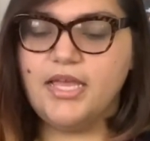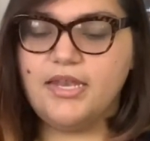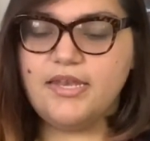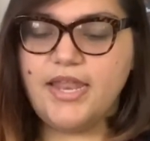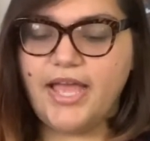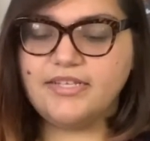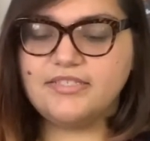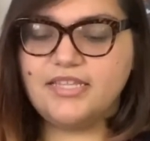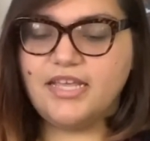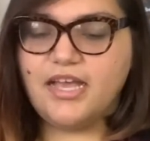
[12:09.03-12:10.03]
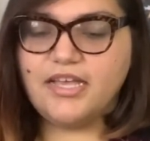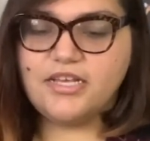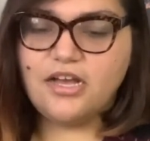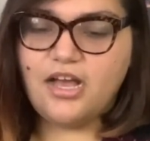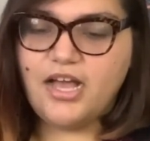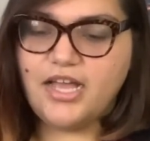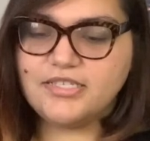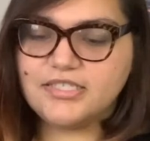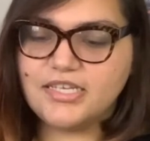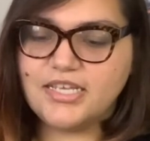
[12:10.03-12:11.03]
Next thing I
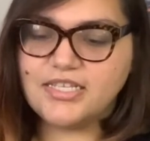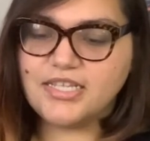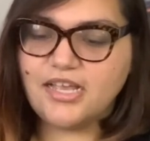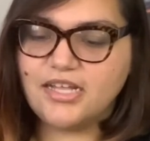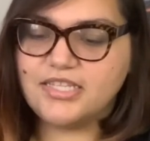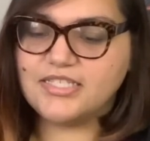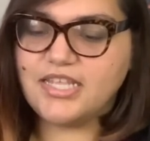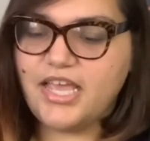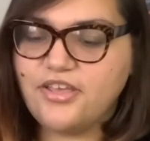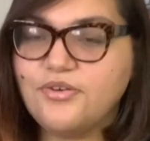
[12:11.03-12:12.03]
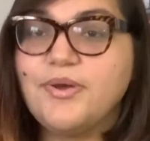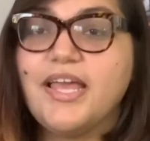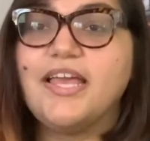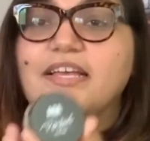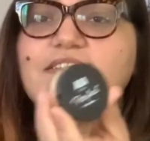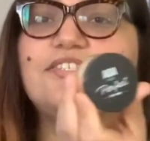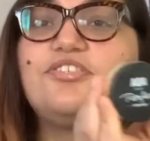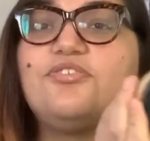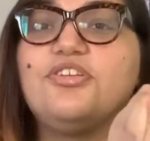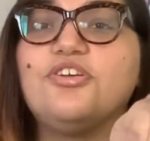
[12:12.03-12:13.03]
got is I got this AOA
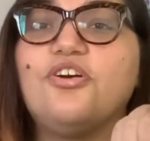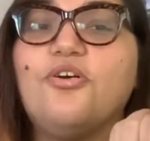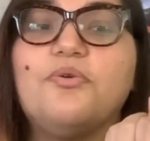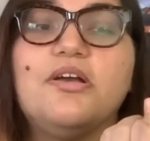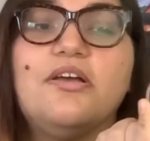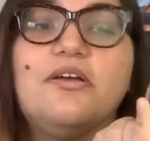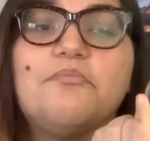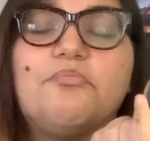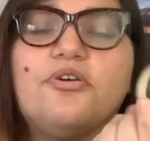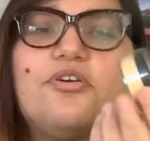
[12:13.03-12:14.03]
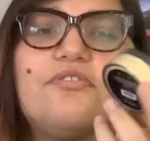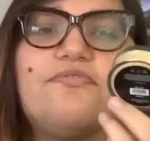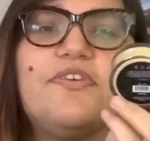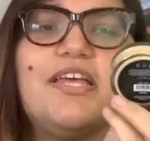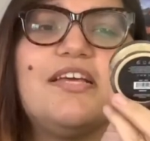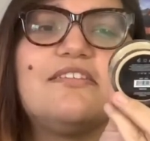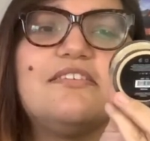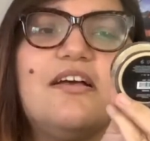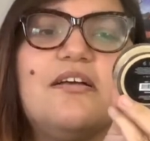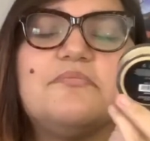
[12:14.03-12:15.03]
Studio Perfect
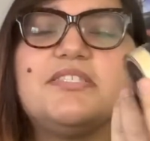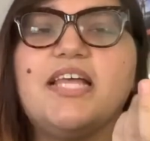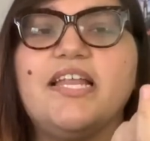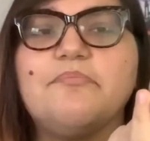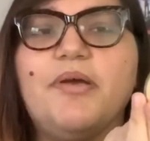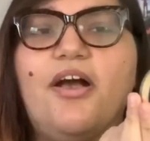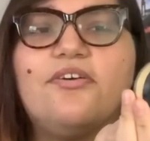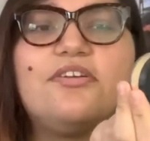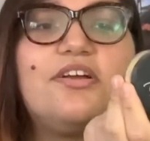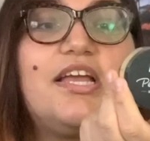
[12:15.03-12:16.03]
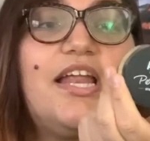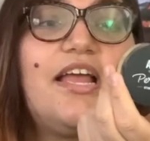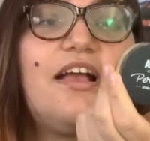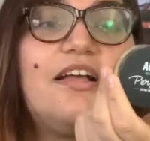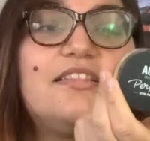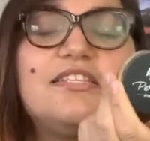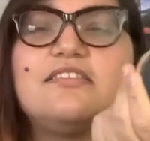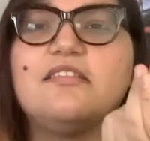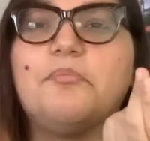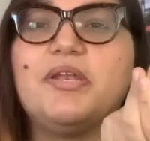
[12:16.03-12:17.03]
setting powder, and I got this
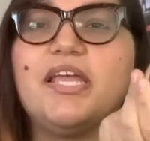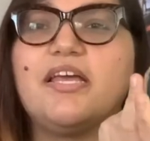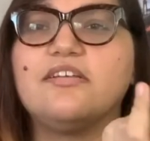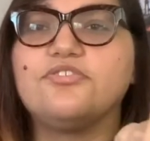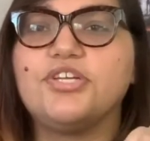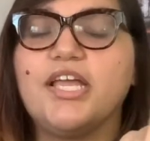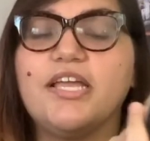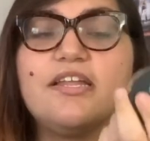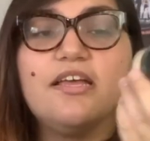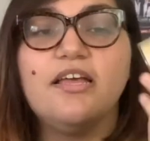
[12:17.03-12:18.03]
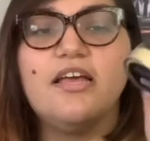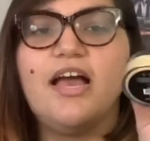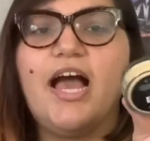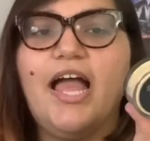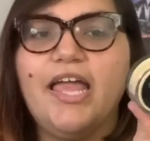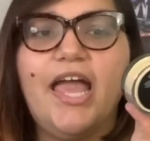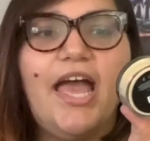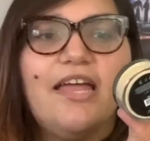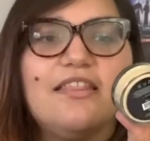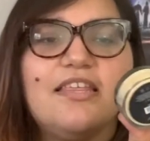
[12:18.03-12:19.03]
in the banana shade. I
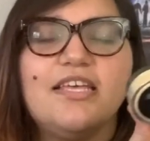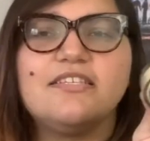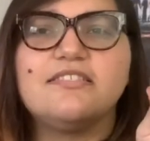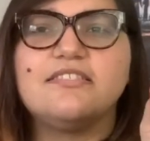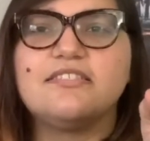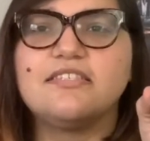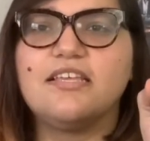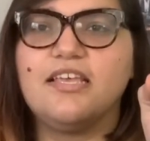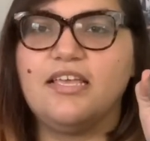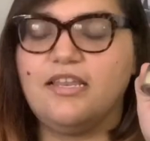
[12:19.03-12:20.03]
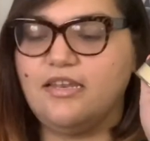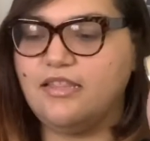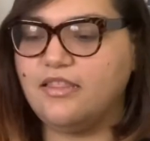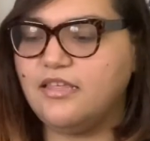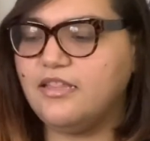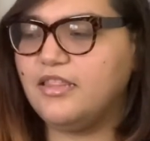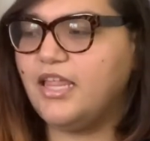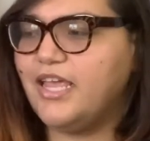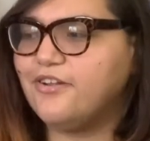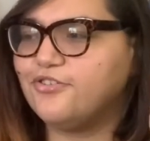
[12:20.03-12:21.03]
had this in the
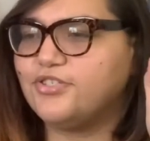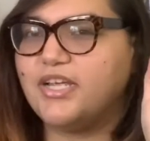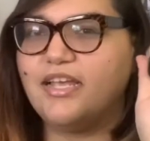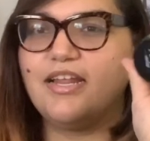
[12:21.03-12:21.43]
lighter shade.